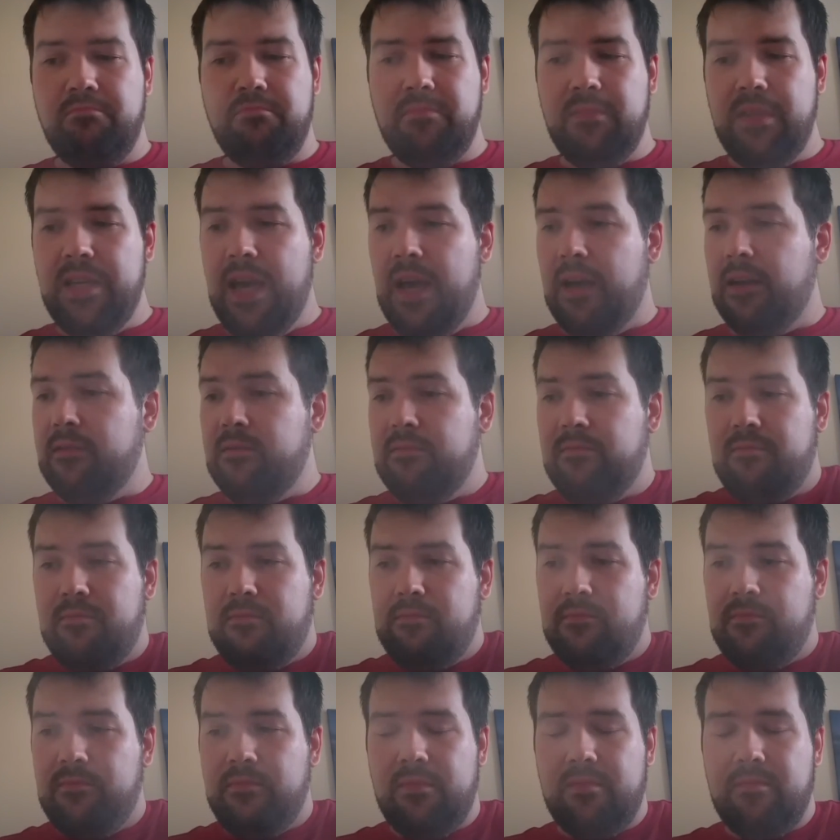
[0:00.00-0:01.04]
Yeah,
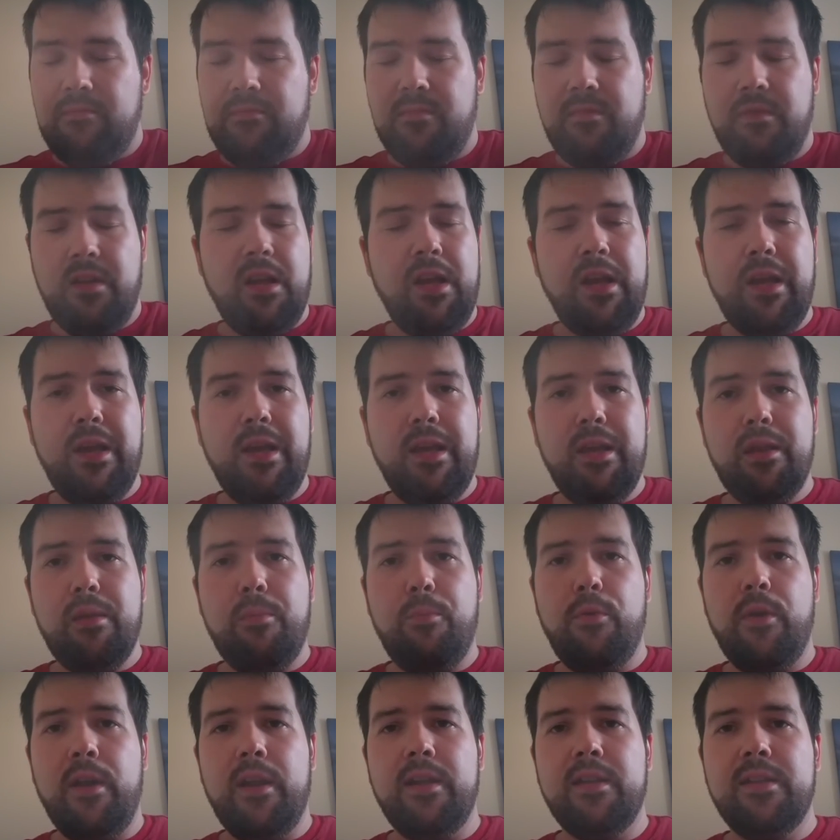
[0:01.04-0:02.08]
it is a
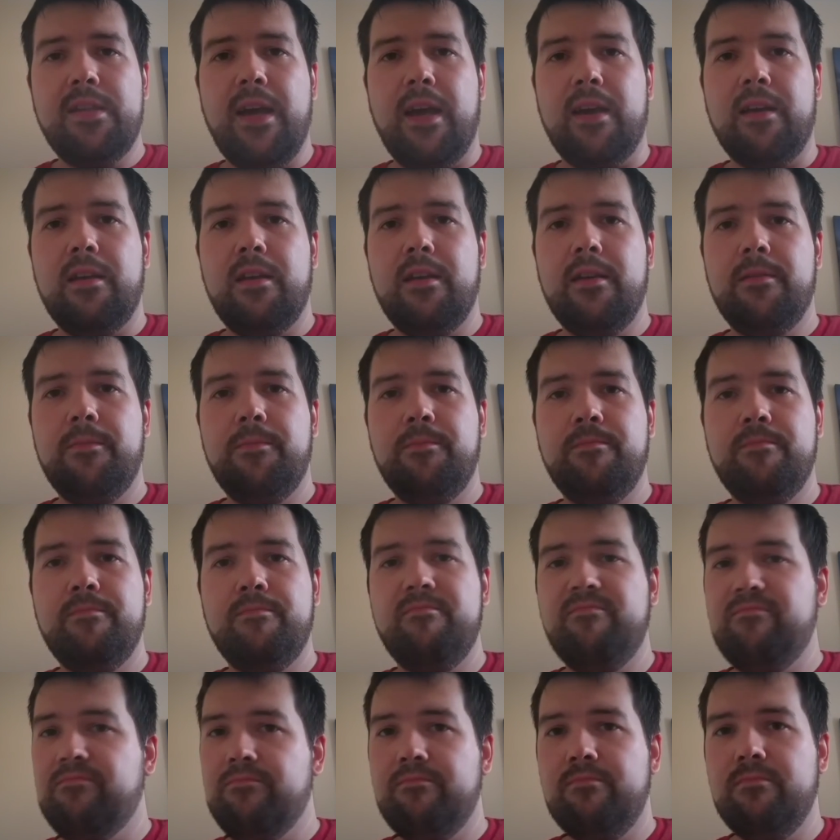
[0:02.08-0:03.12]
brilliant tank.
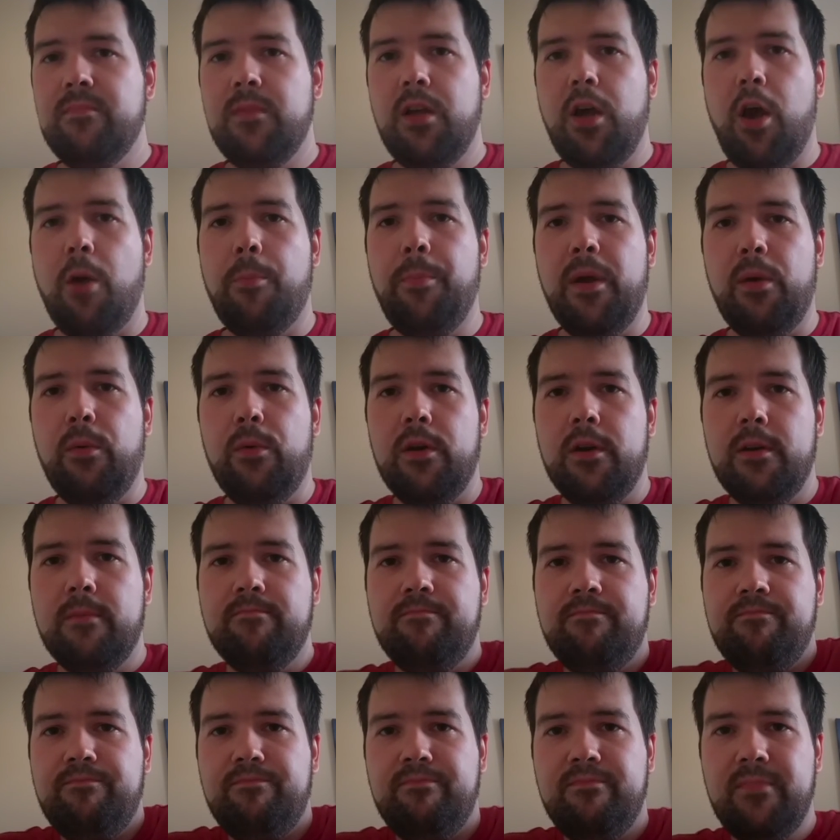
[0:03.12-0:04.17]
Go pick one up.
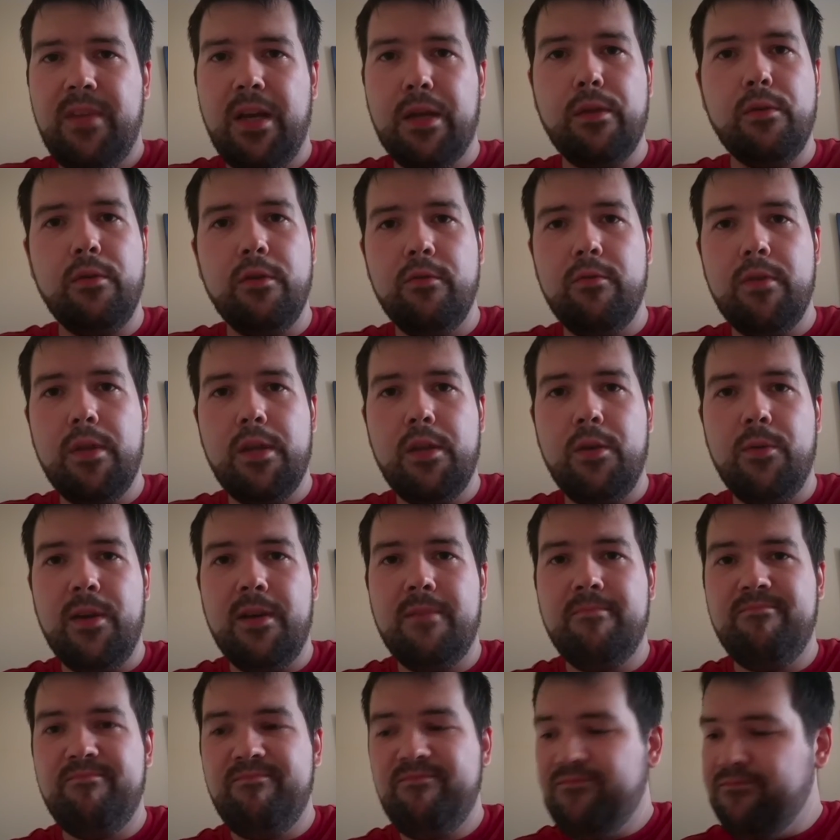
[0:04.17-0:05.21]
That's all there is to
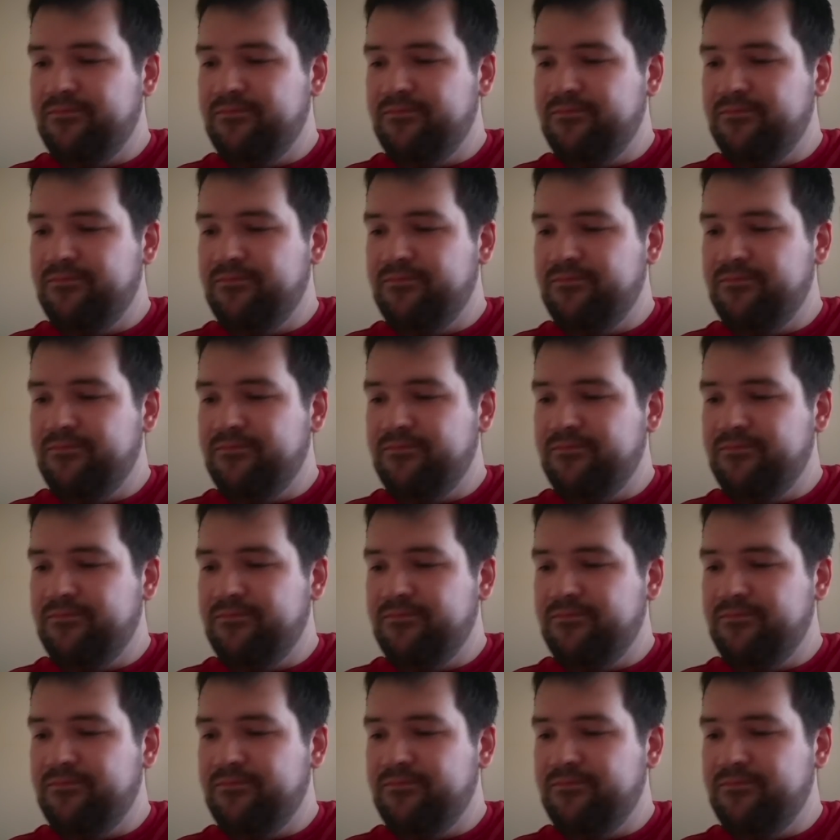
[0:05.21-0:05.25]
it.